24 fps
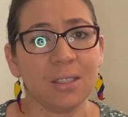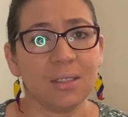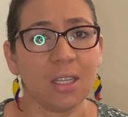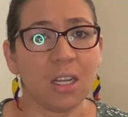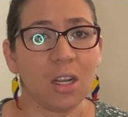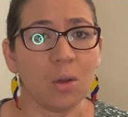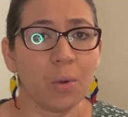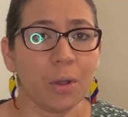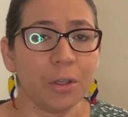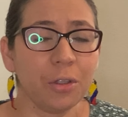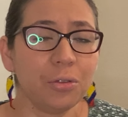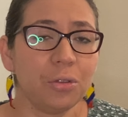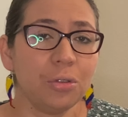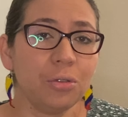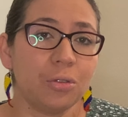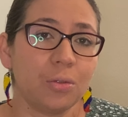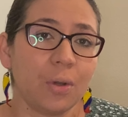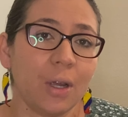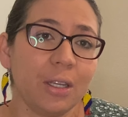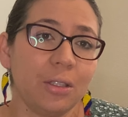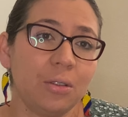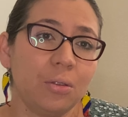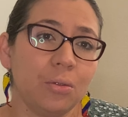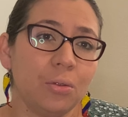that I wanted to
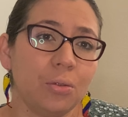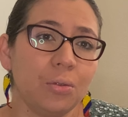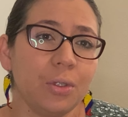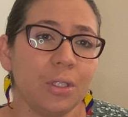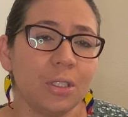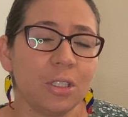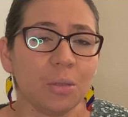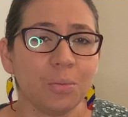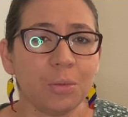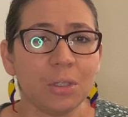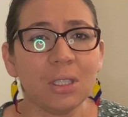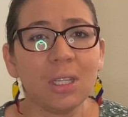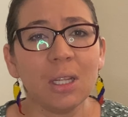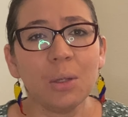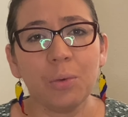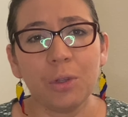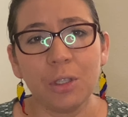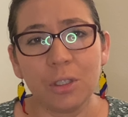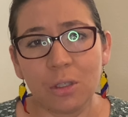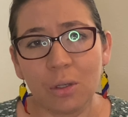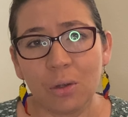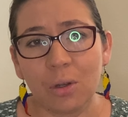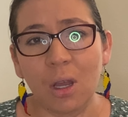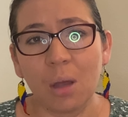try to do is something that we
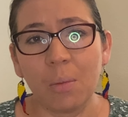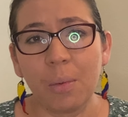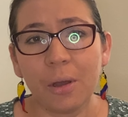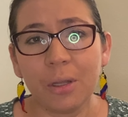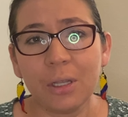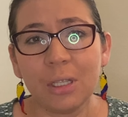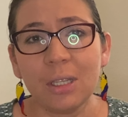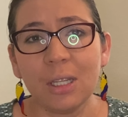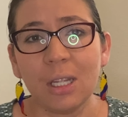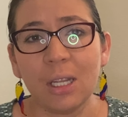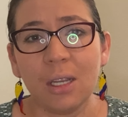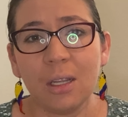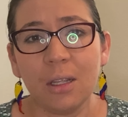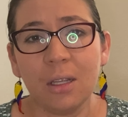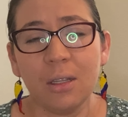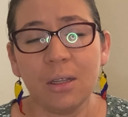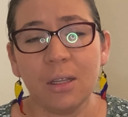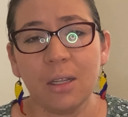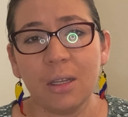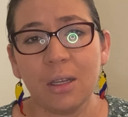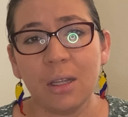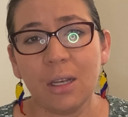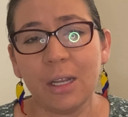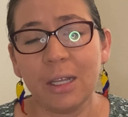talk about in
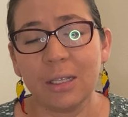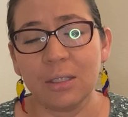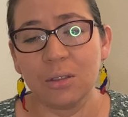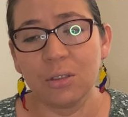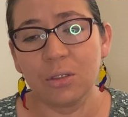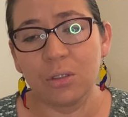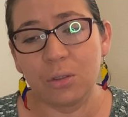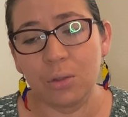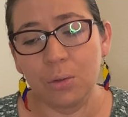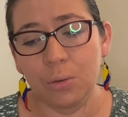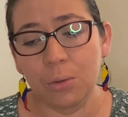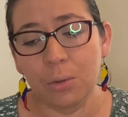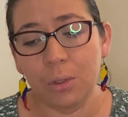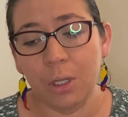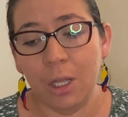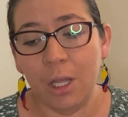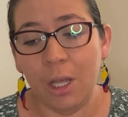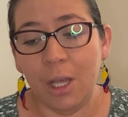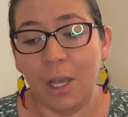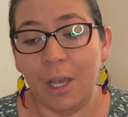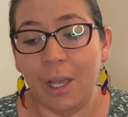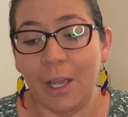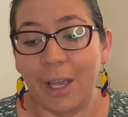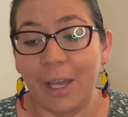the lessons too,
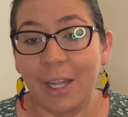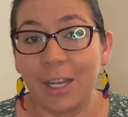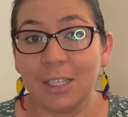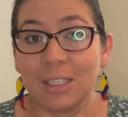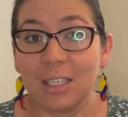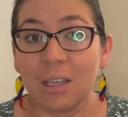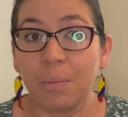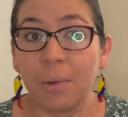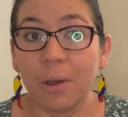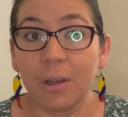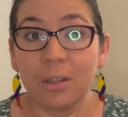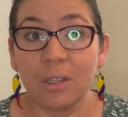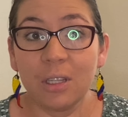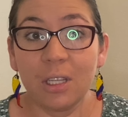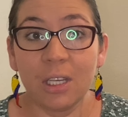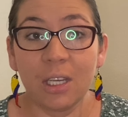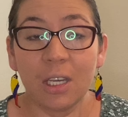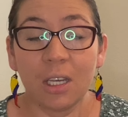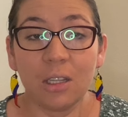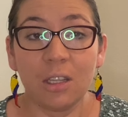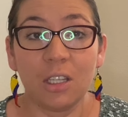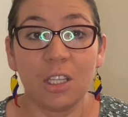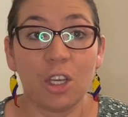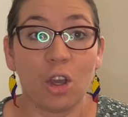and it's about
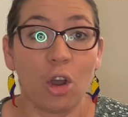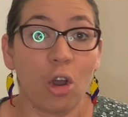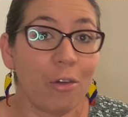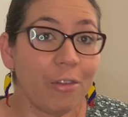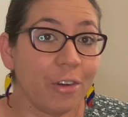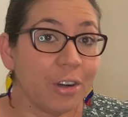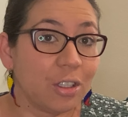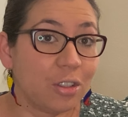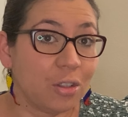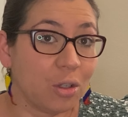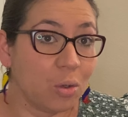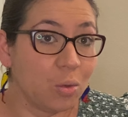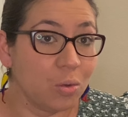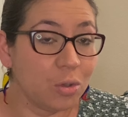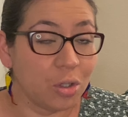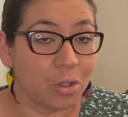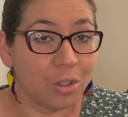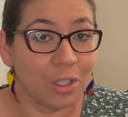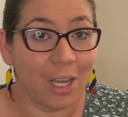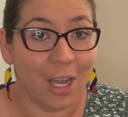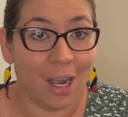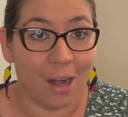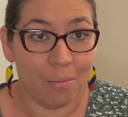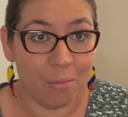the overtones
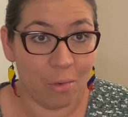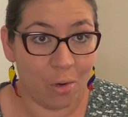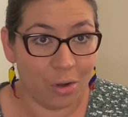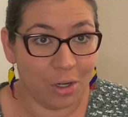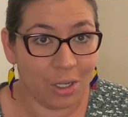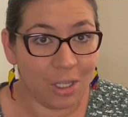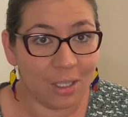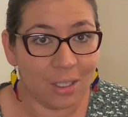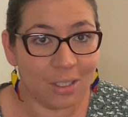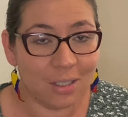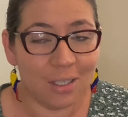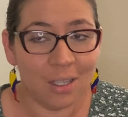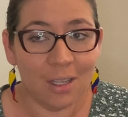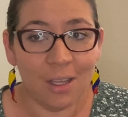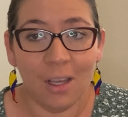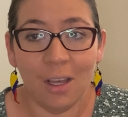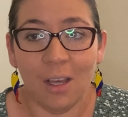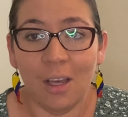of the harmonics.